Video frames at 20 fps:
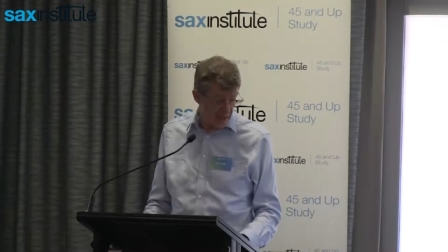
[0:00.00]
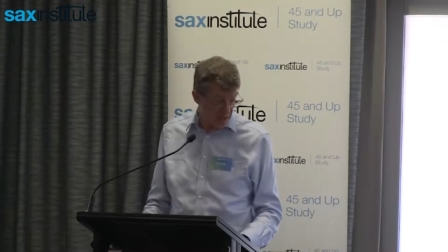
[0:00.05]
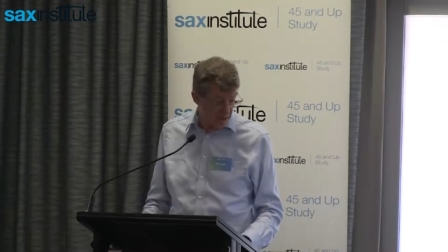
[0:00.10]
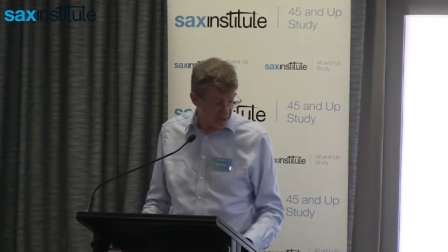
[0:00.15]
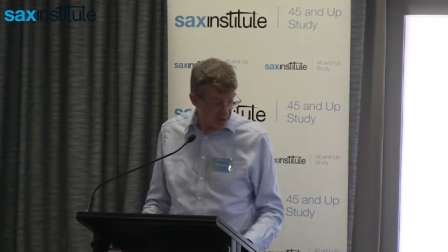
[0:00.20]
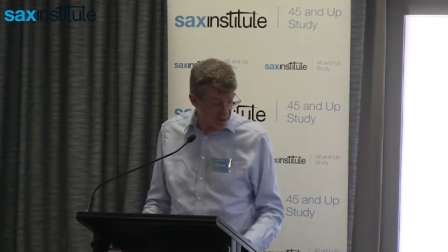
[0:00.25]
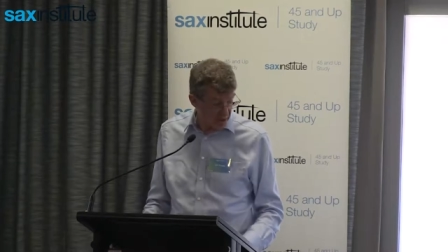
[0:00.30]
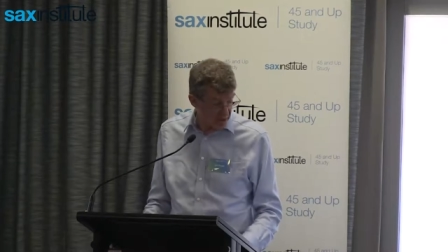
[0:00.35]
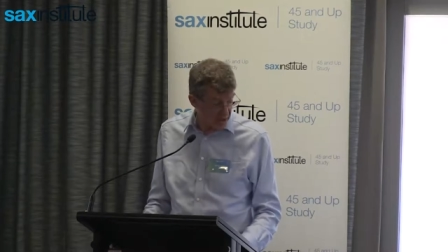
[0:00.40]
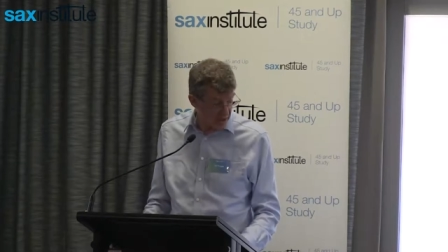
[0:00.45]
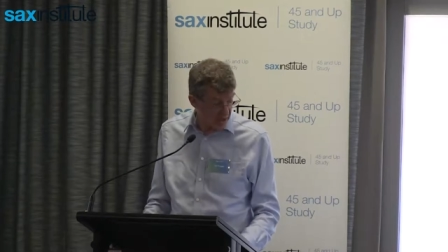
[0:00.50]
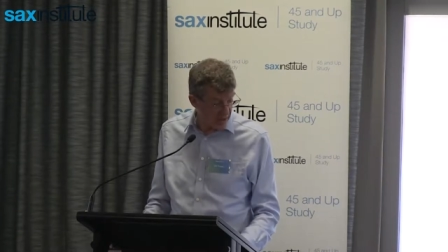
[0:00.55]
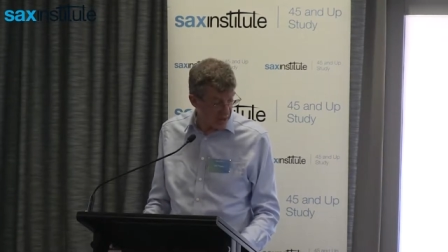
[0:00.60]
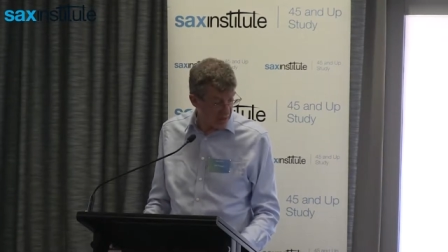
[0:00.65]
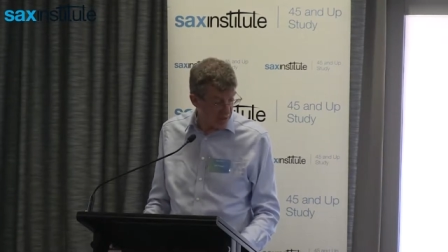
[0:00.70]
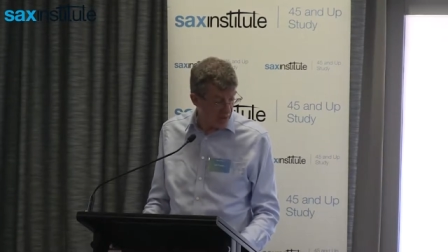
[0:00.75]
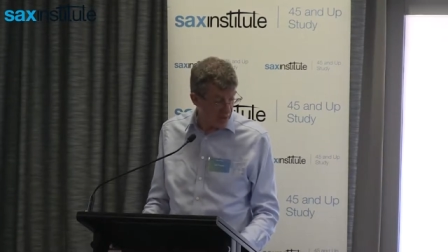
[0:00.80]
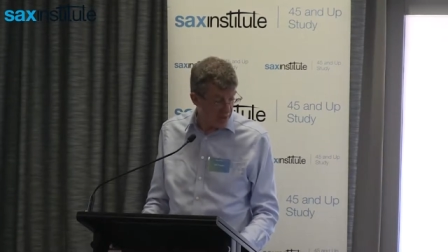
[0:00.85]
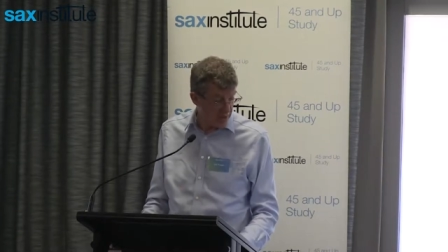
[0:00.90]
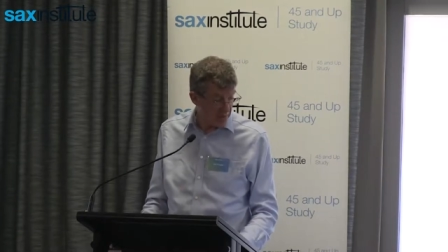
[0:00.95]
and as I say, the
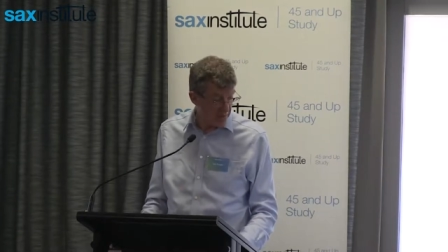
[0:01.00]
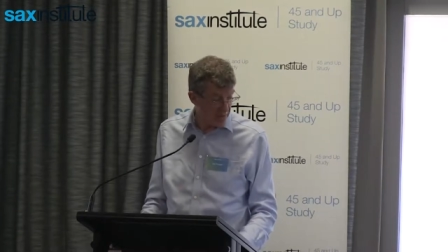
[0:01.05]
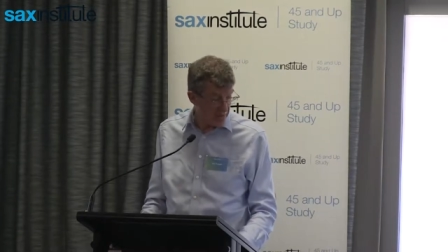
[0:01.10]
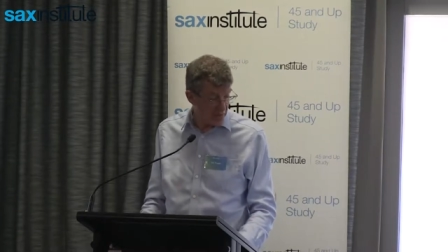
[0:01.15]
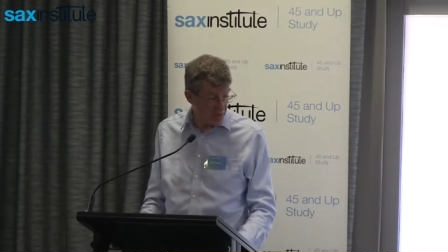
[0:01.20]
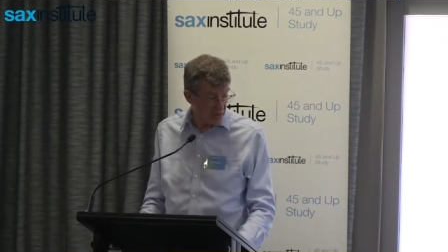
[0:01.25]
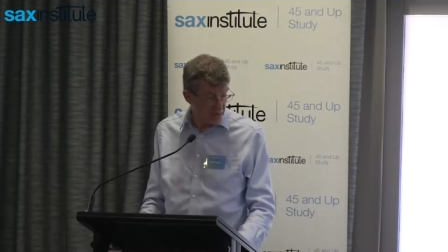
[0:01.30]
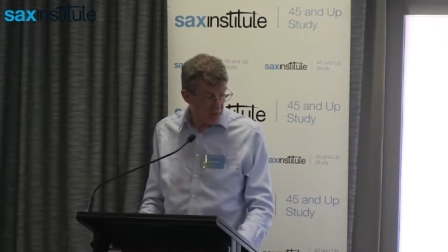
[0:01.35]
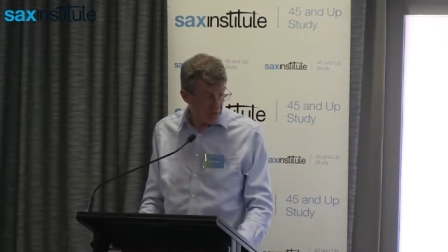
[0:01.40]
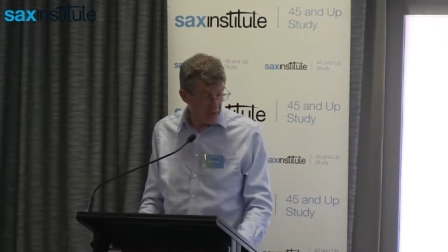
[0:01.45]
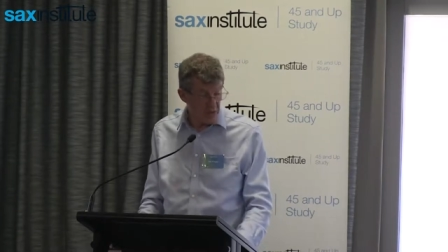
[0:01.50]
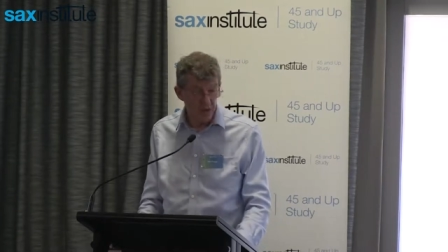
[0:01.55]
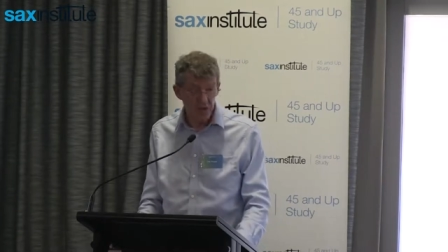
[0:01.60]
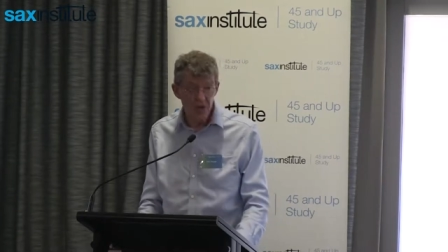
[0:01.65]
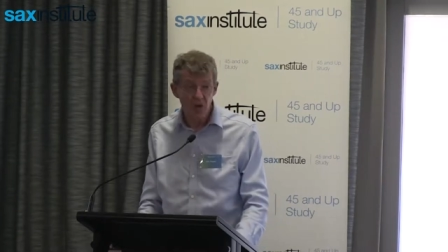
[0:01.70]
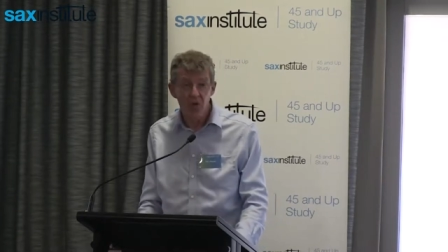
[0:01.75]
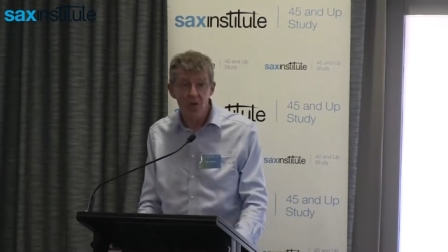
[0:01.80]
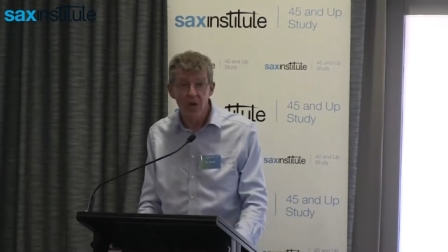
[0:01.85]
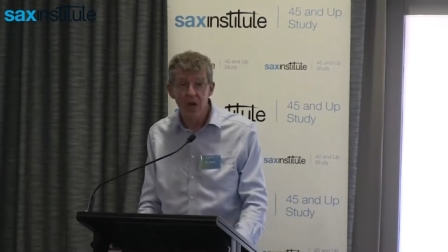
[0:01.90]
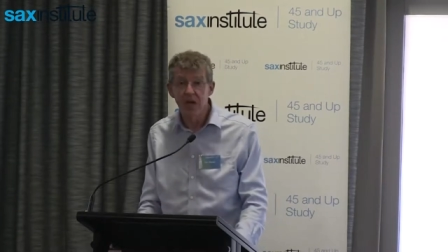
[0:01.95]
one in blue there
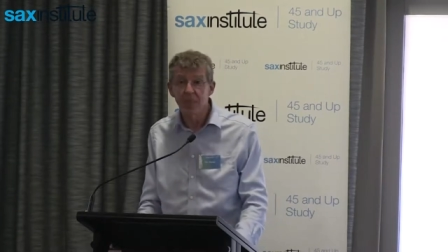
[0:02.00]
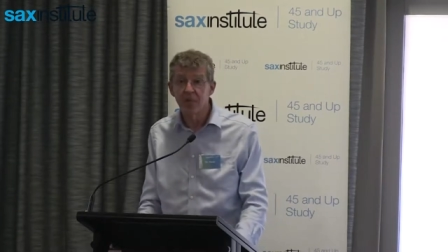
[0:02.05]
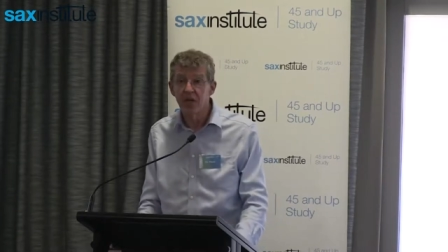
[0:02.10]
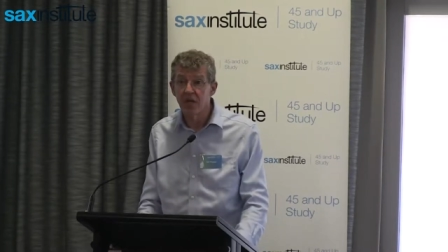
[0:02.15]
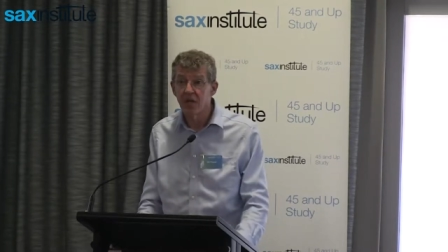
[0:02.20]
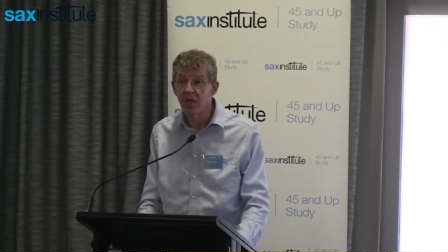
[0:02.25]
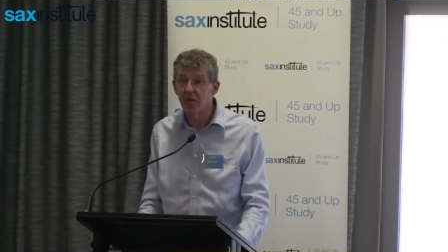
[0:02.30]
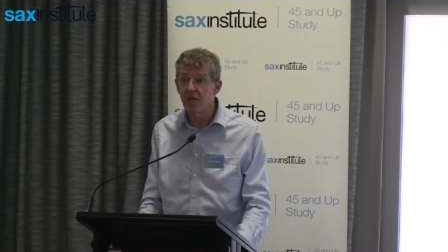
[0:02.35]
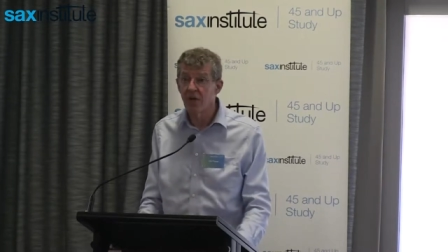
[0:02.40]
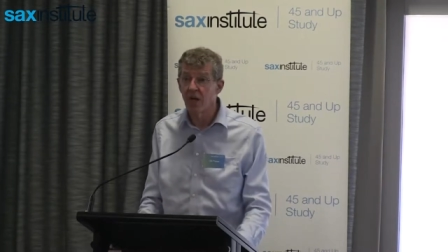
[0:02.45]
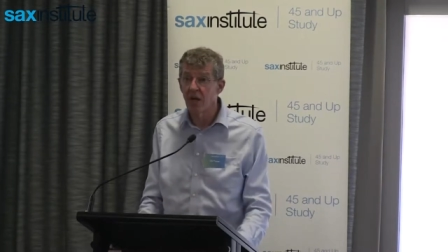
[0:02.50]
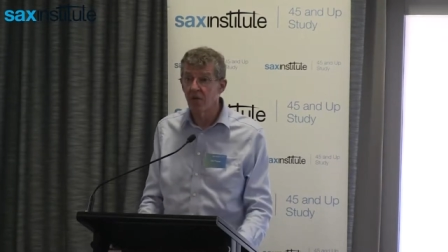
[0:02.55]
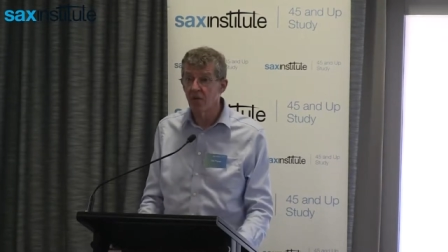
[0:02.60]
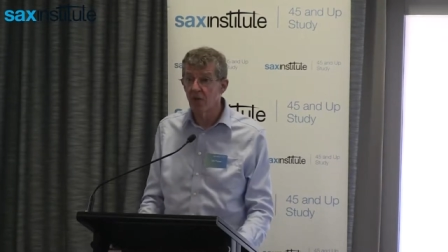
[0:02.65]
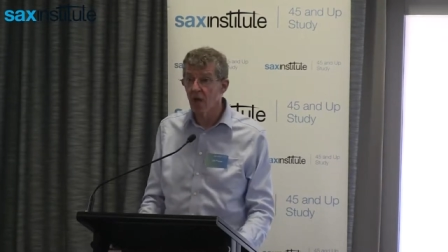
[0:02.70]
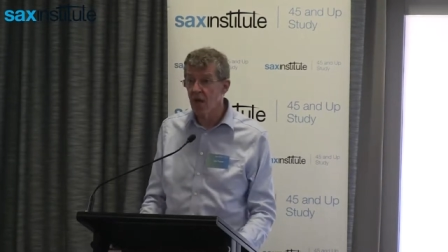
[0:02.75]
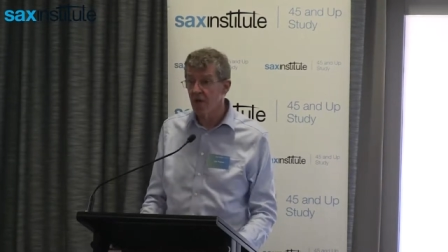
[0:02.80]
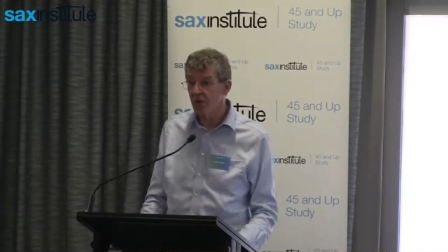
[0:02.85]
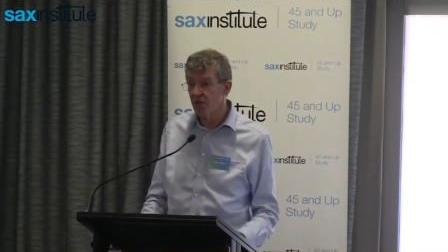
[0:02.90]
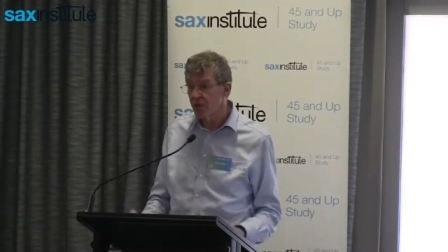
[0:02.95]
has already been given out
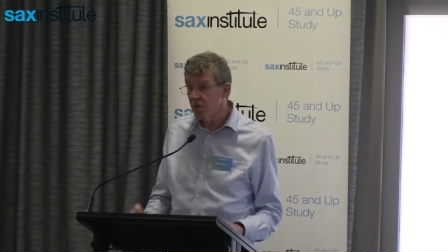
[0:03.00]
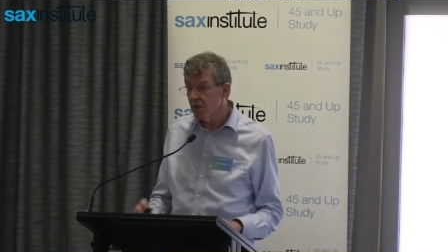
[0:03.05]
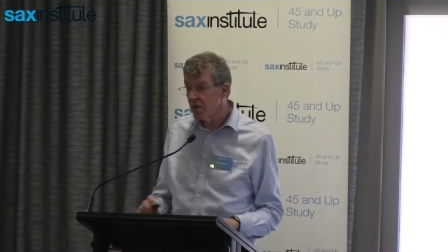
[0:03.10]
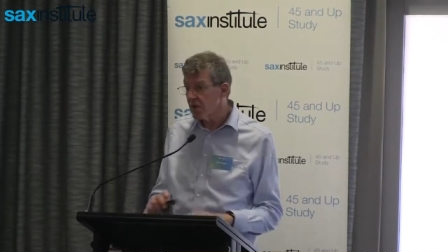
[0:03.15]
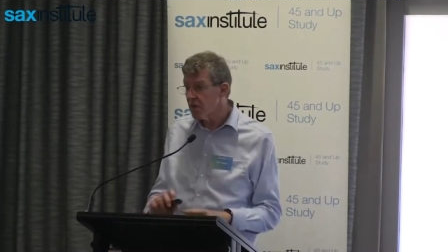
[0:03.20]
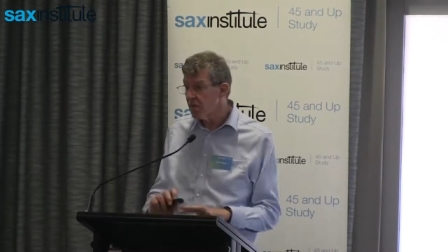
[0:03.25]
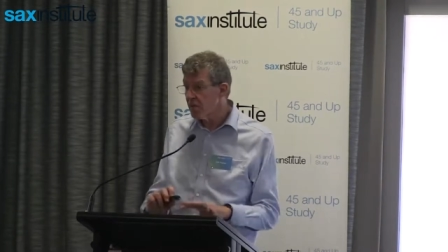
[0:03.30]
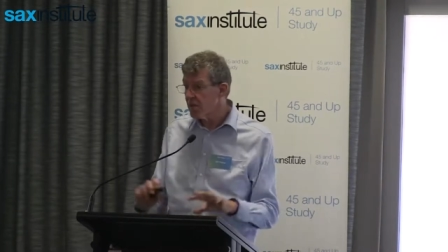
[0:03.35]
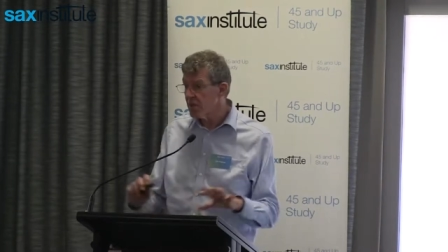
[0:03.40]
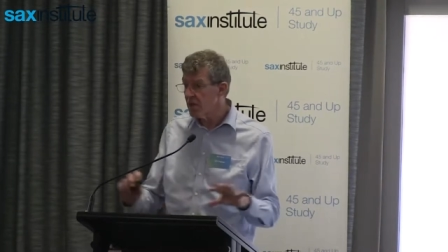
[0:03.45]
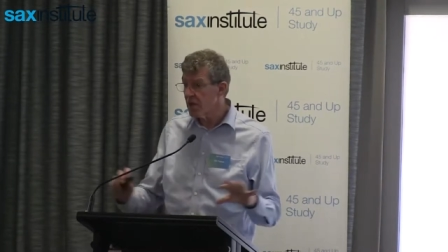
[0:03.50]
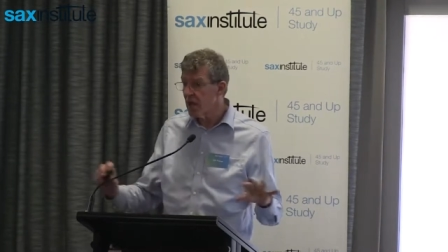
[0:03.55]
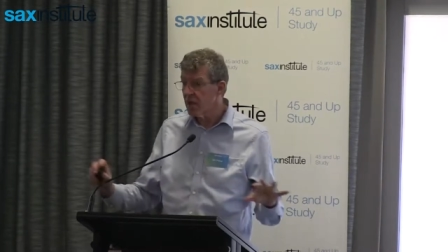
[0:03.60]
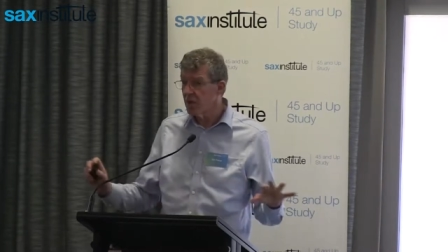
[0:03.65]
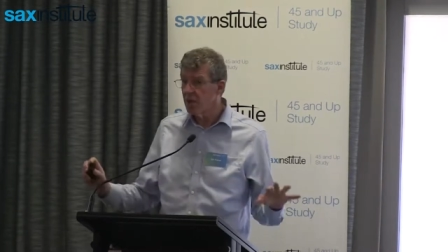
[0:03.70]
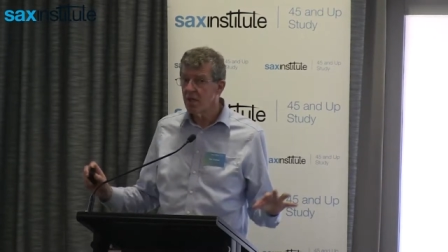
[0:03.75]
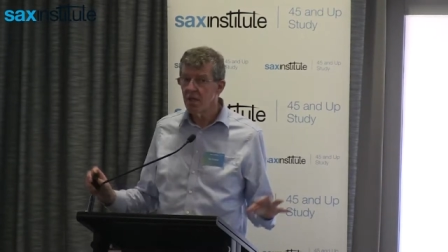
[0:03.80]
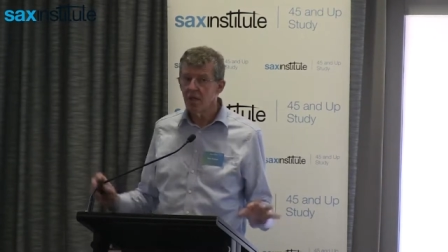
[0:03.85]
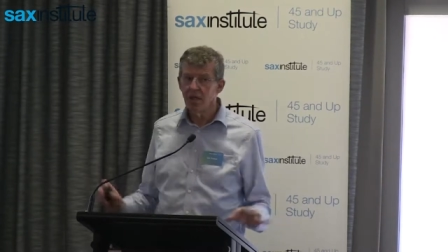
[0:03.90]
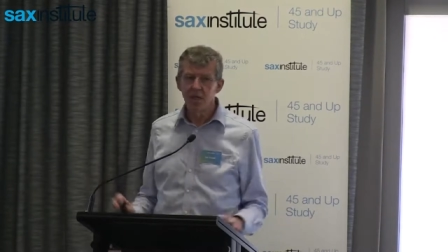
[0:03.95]
last year, it was
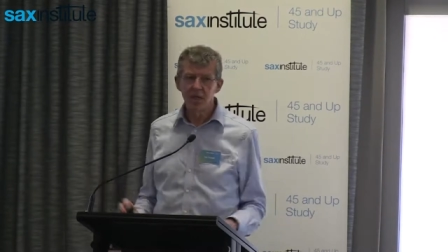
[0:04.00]
done